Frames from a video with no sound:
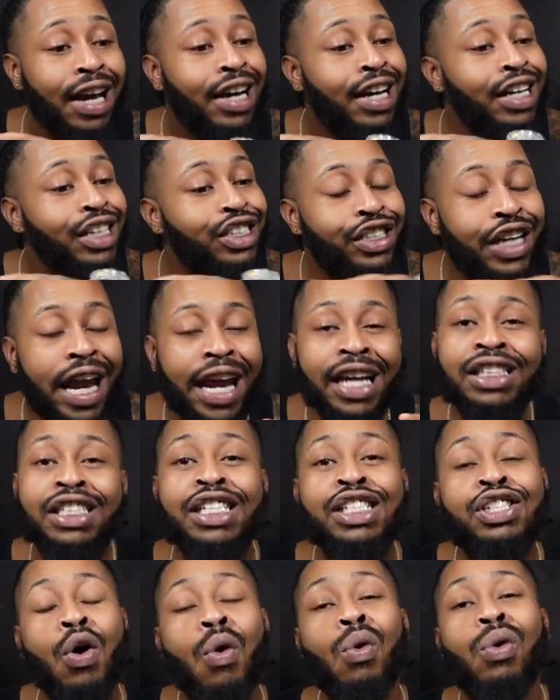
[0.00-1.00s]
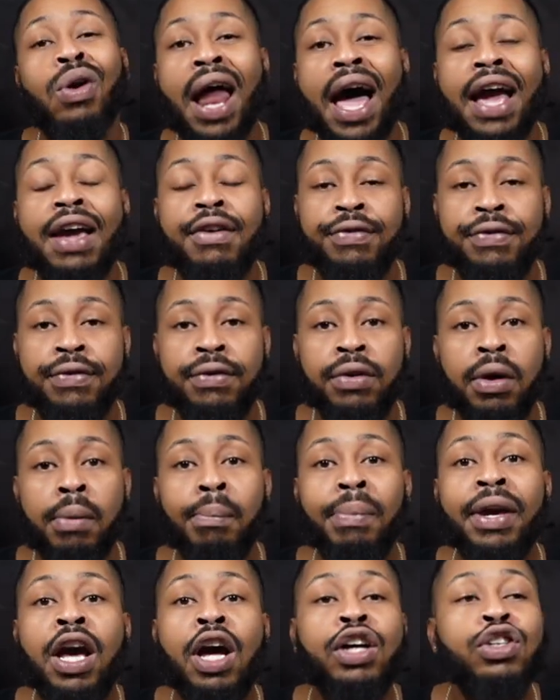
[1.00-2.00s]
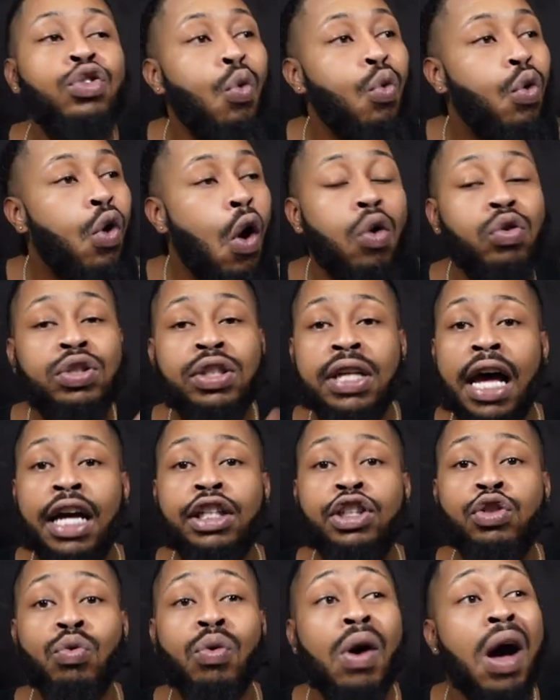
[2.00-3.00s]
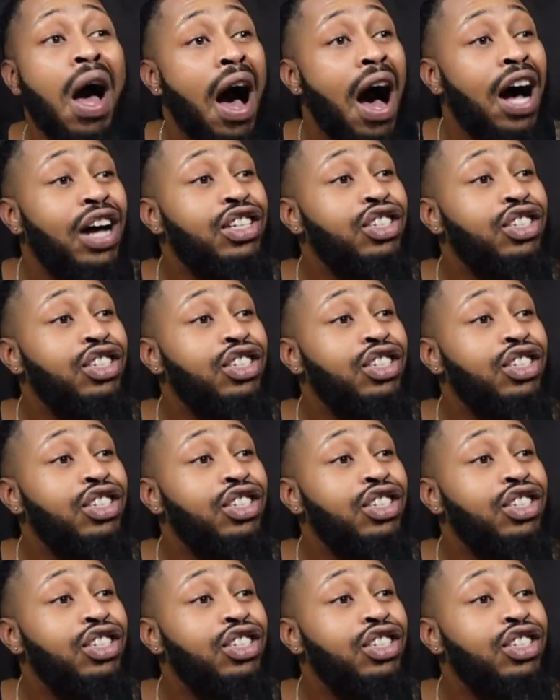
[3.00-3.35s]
could change his whole life. Because who co-signed you? A